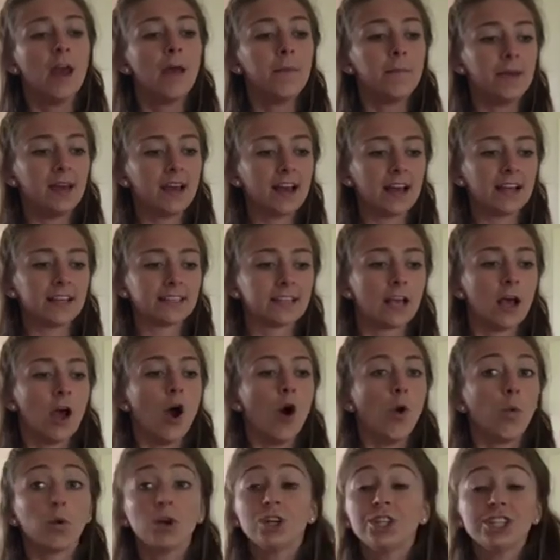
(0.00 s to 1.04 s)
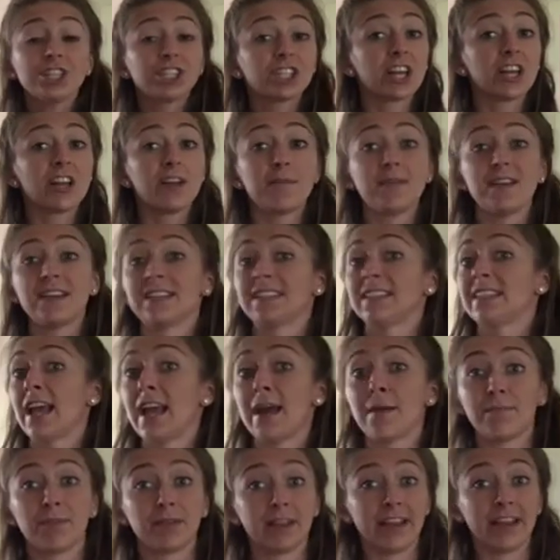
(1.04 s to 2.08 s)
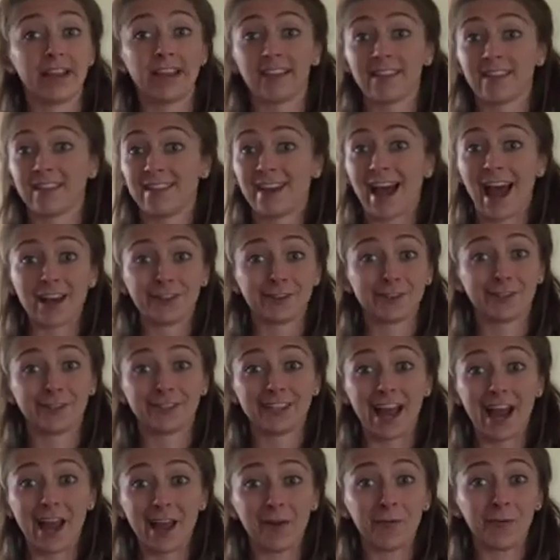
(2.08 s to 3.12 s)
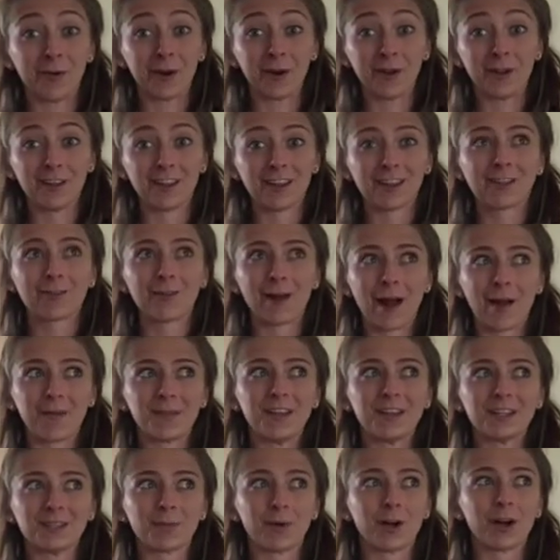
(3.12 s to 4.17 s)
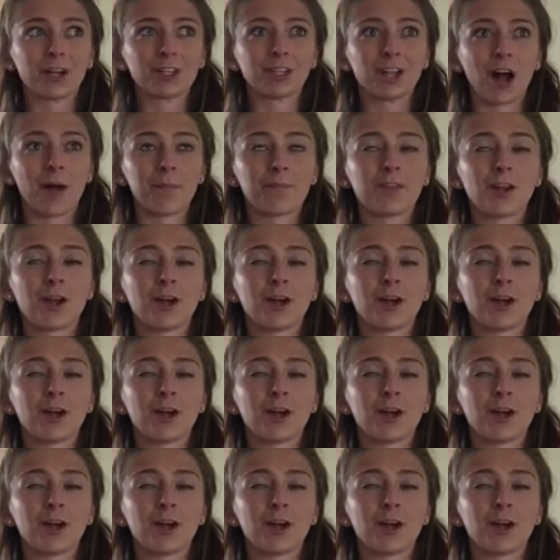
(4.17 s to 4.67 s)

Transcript: because we're just going to be sampling the natural dyeing world throughout this workshop.